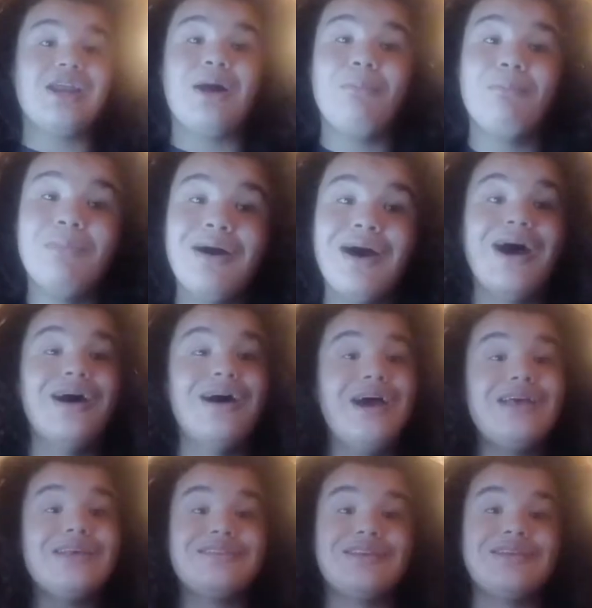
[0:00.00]
a month,
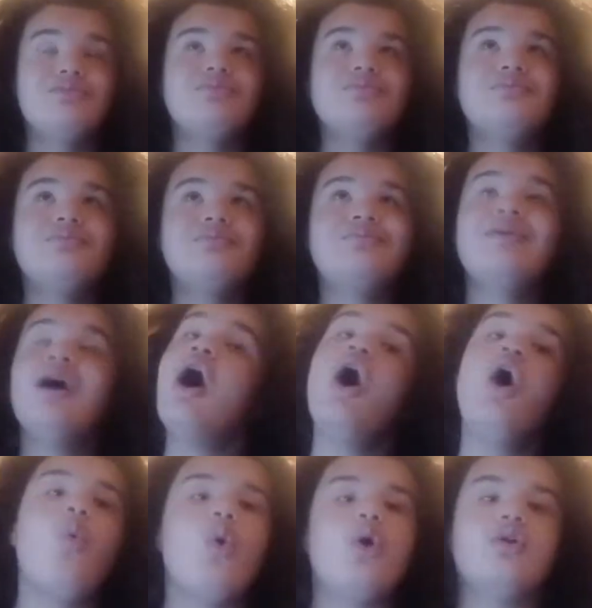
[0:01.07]
less than
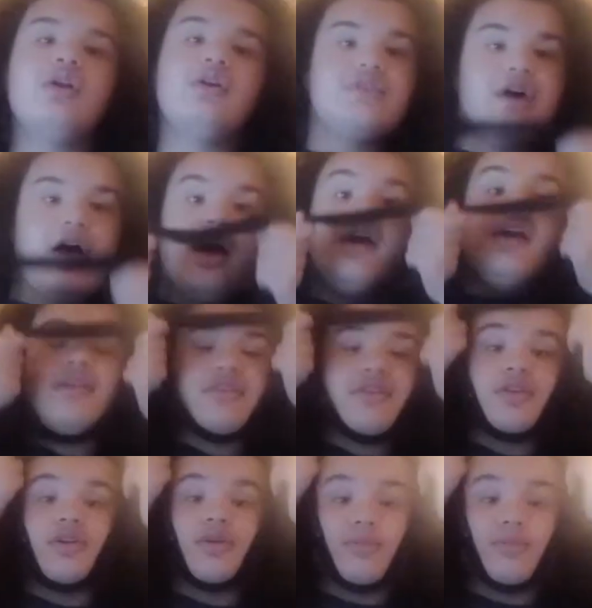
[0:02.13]
well, no, that's a lot. It's in a